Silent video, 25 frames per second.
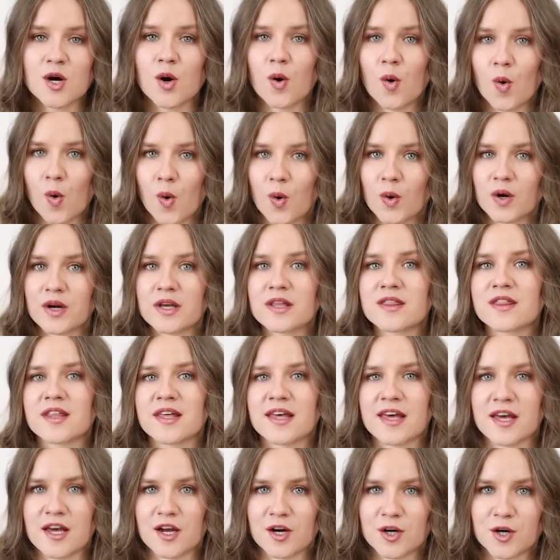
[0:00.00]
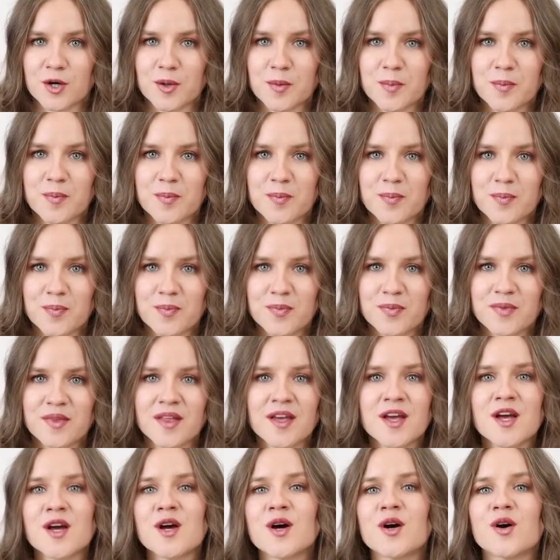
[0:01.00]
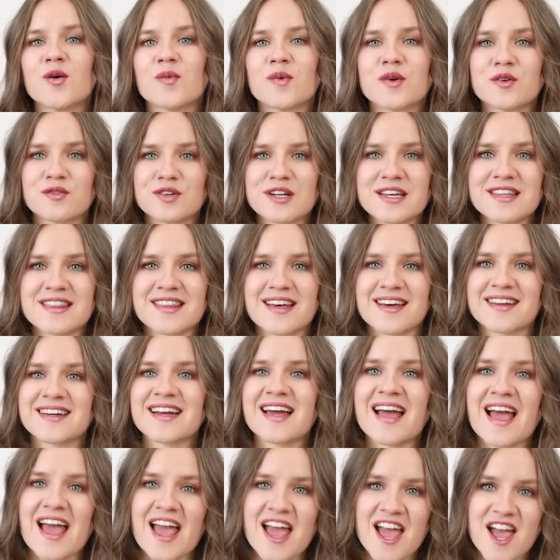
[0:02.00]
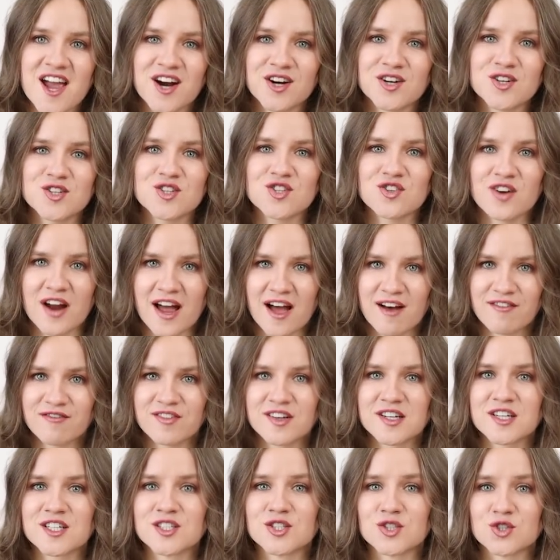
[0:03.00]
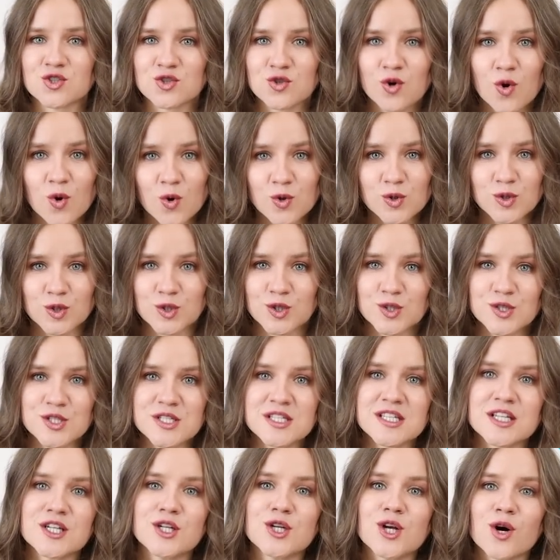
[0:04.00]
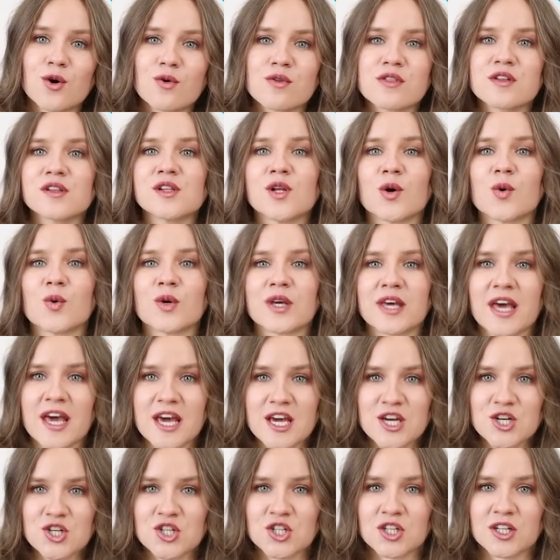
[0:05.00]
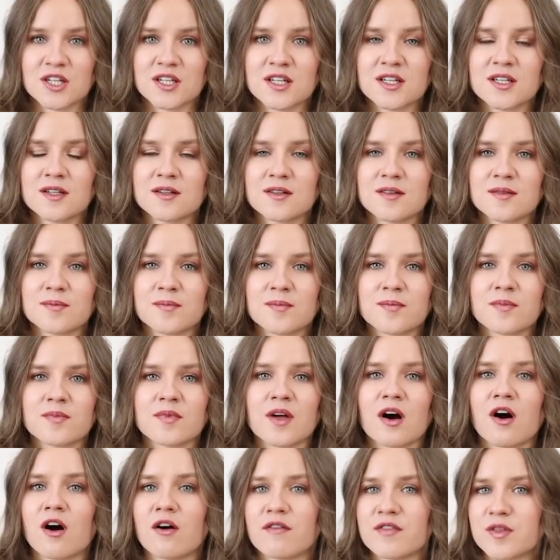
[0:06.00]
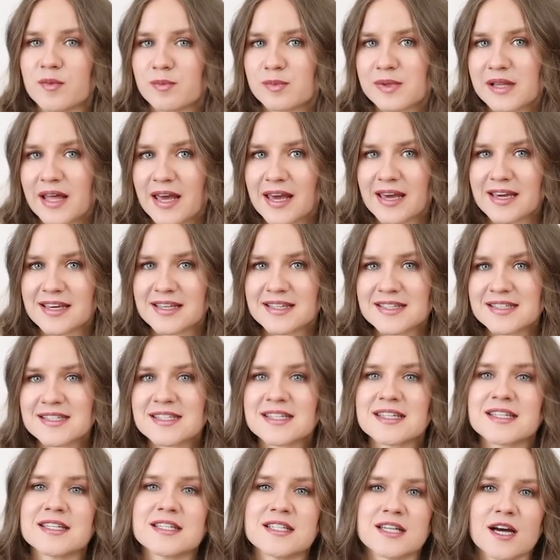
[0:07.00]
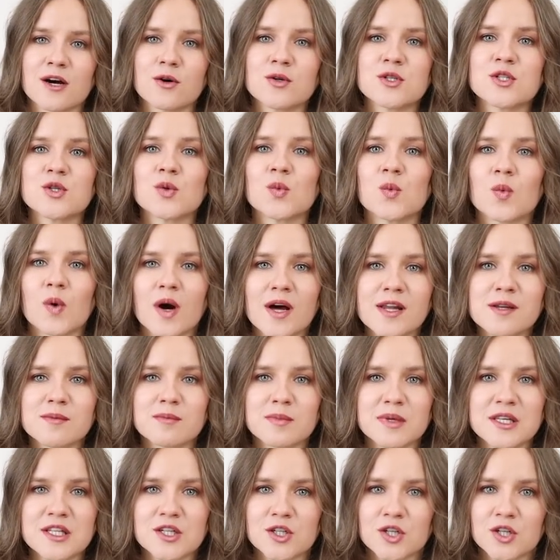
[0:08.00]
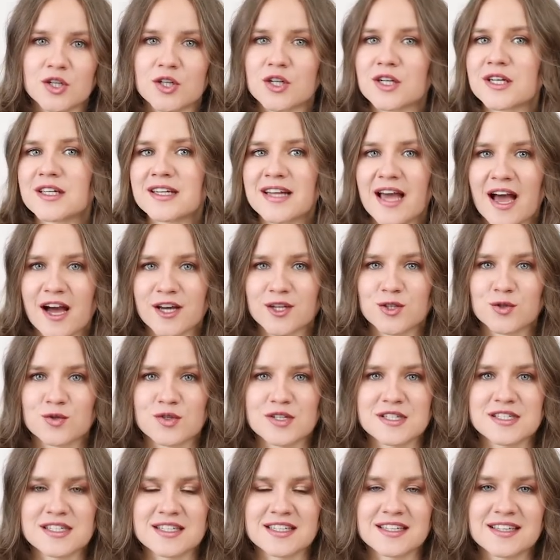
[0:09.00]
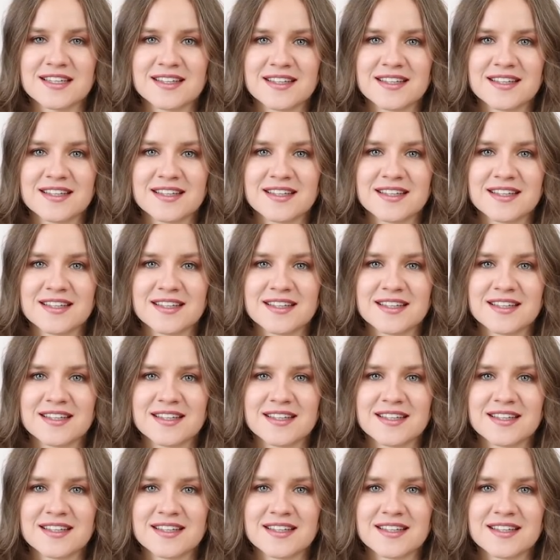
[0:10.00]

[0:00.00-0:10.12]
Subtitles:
or in the air. We read that air traffic controllers know the location of the planes down to 1 meter in accuracy.